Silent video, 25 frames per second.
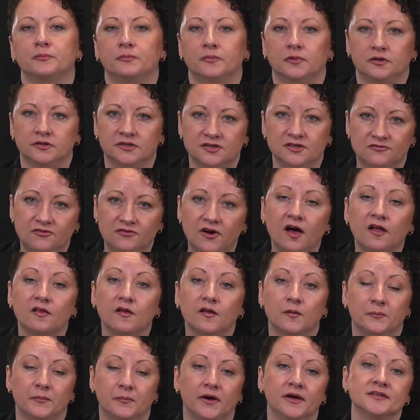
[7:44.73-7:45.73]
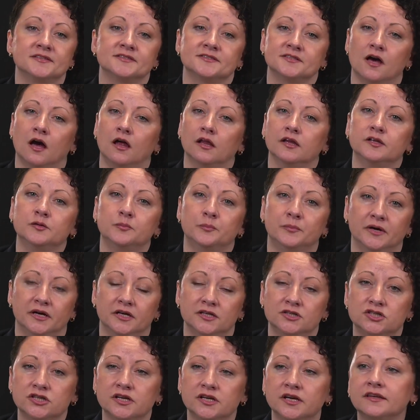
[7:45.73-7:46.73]
develop a solid
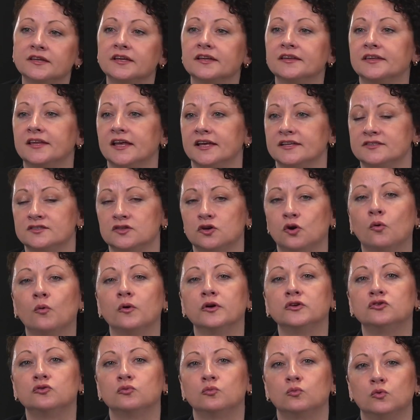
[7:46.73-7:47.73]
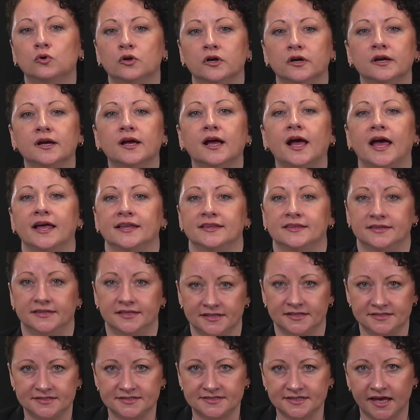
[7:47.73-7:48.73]
budget that's going to work at
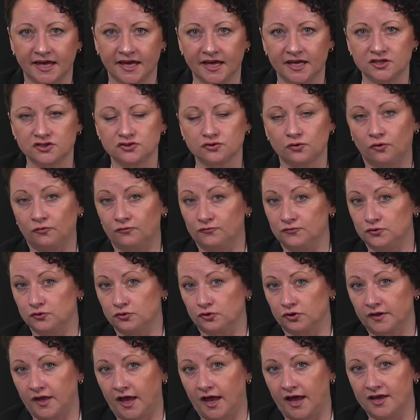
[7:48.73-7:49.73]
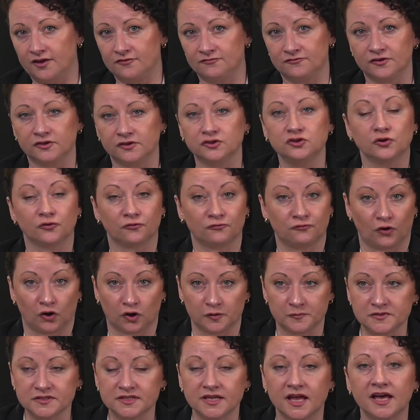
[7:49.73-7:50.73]
this stage of your life and your
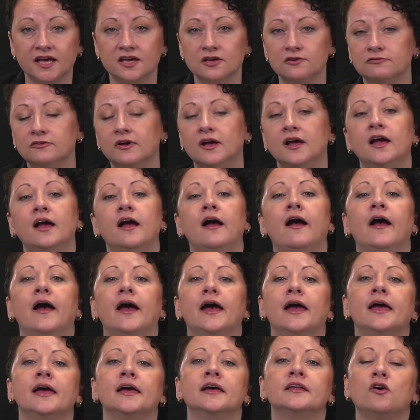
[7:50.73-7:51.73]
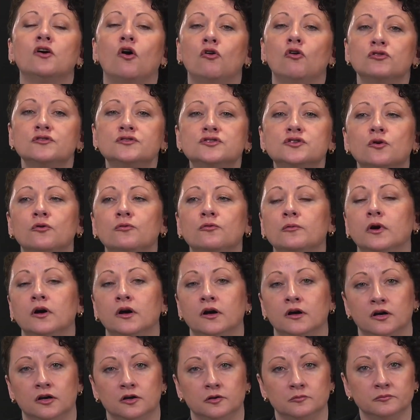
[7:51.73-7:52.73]
firm's life, and also
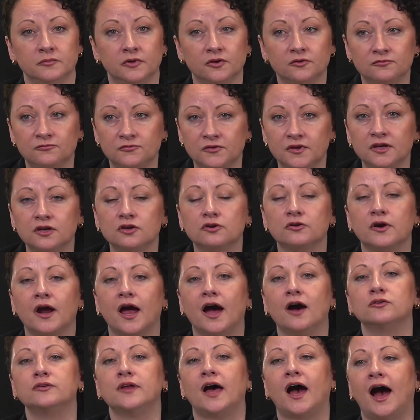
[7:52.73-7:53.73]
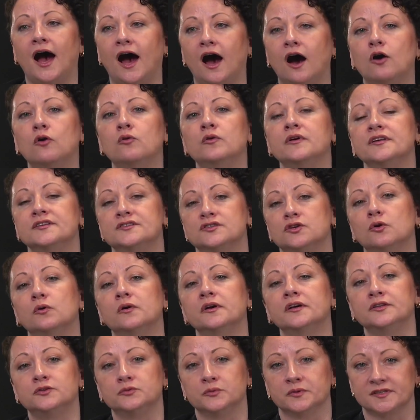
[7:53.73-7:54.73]
figure out how it's going
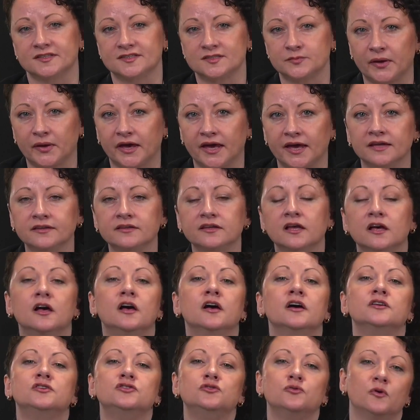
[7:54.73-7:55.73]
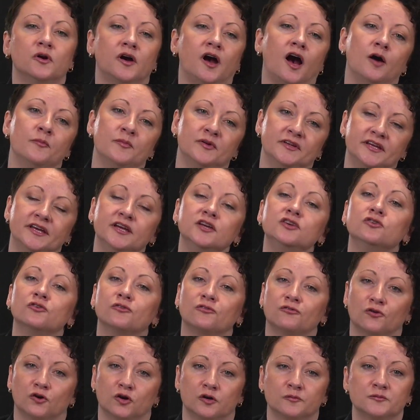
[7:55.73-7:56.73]
to expand to accommodate your
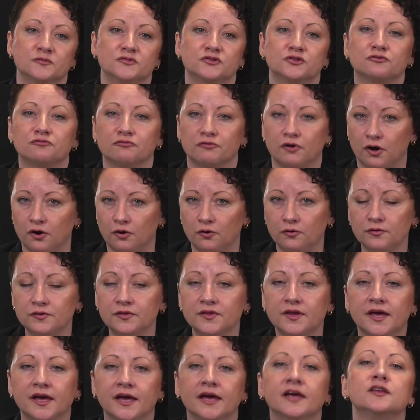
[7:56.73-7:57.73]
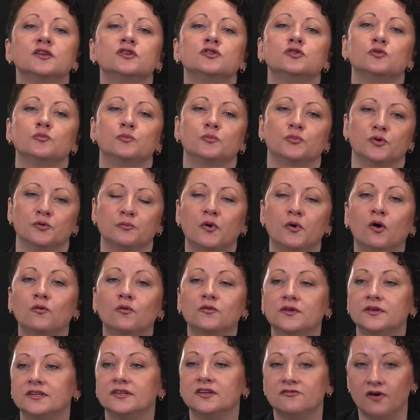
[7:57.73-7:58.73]
firm's growth and to promote
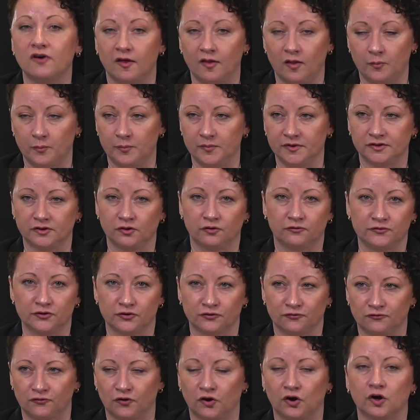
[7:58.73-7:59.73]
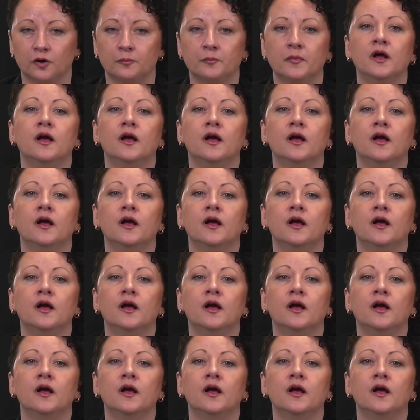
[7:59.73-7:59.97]
the development of your firm.